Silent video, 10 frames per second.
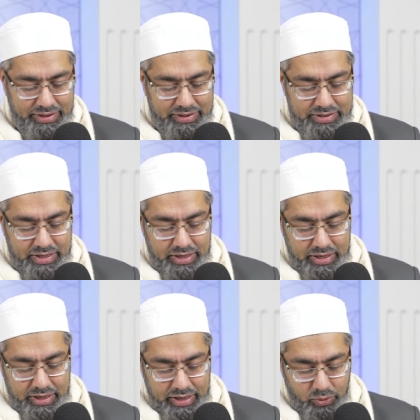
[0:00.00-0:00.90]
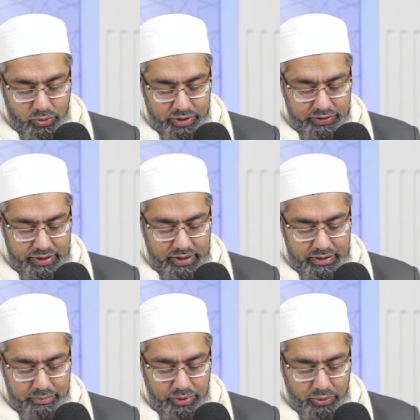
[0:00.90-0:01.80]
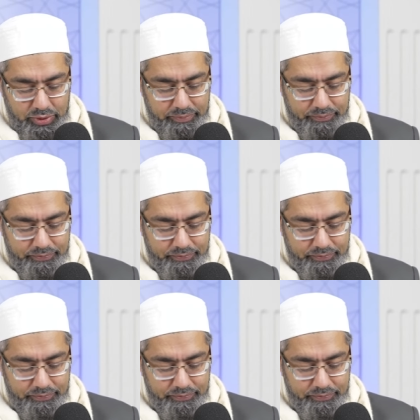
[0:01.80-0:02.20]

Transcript: is a worthy poem.